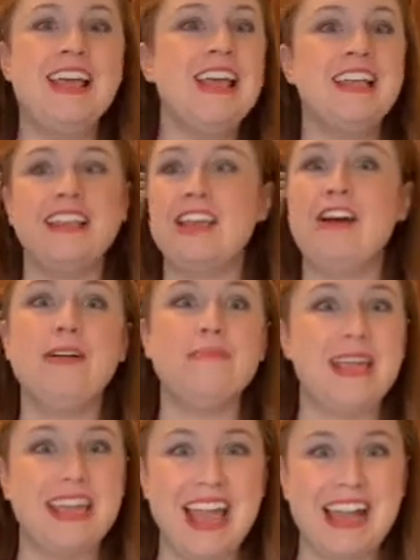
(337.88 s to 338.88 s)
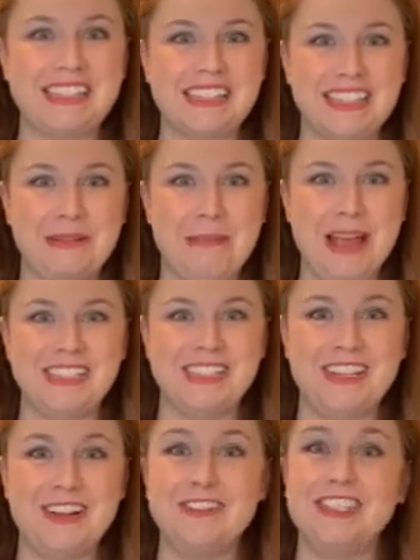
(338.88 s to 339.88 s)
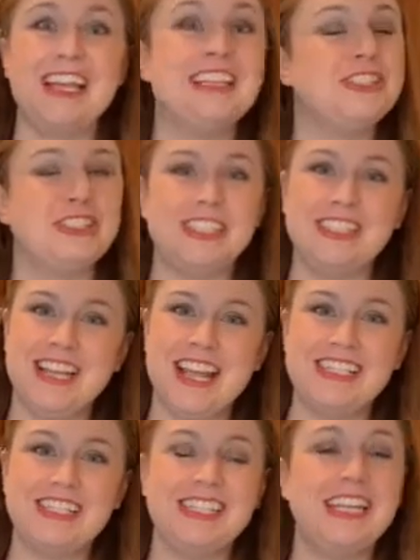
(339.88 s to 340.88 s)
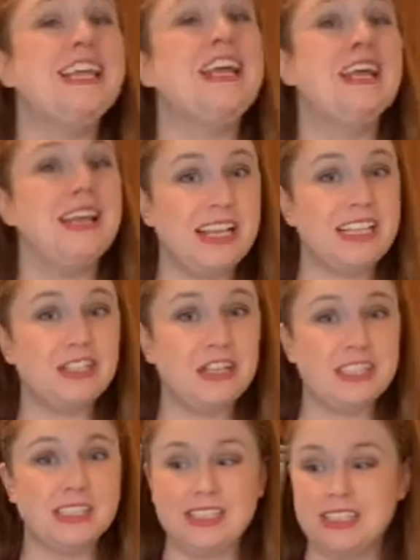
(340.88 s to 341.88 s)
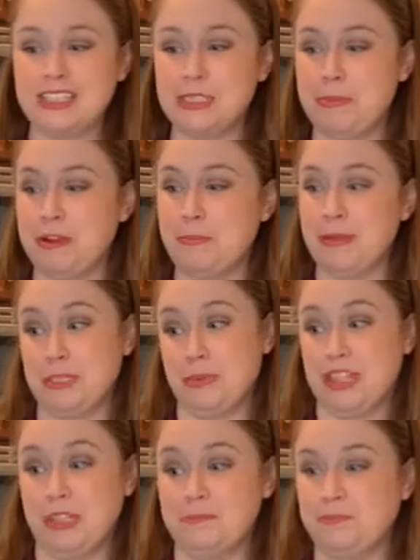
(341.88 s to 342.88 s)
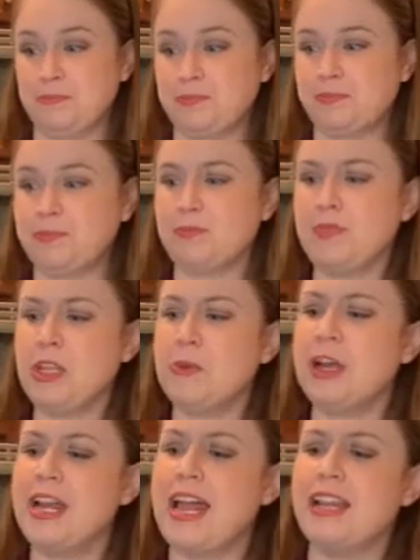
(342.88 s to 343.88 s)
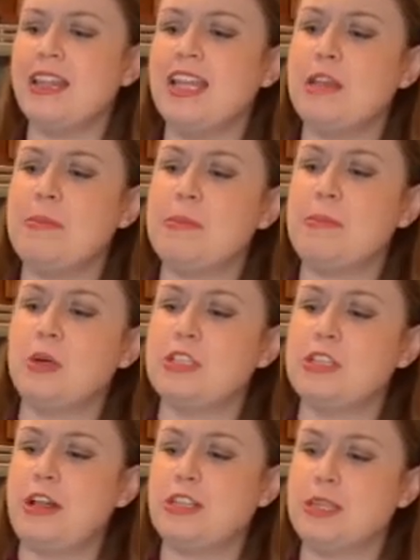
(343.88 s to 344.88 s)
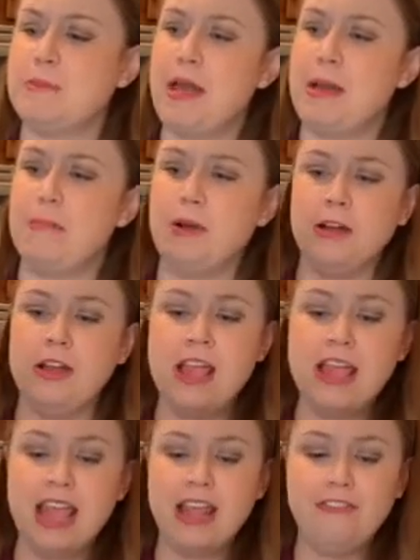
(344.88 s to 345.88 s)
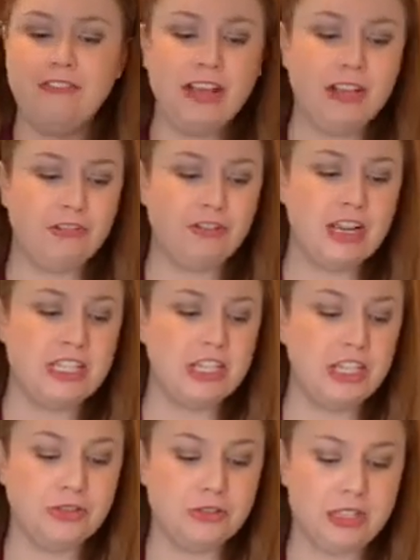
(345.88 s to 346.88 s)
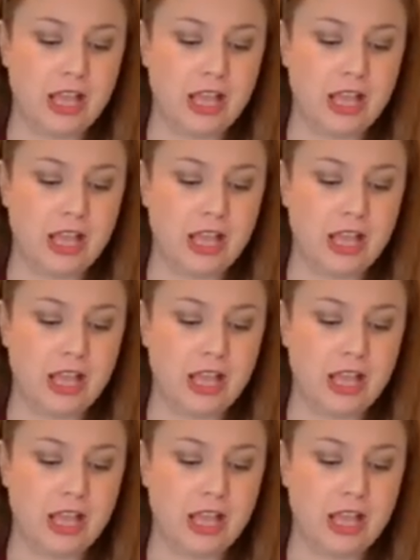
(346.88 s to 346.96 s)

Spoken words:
They all make excellent pestos. It's just tasty. It's good to experiment with them. We're gonna add a little bit more salt and pepper, and feel free to use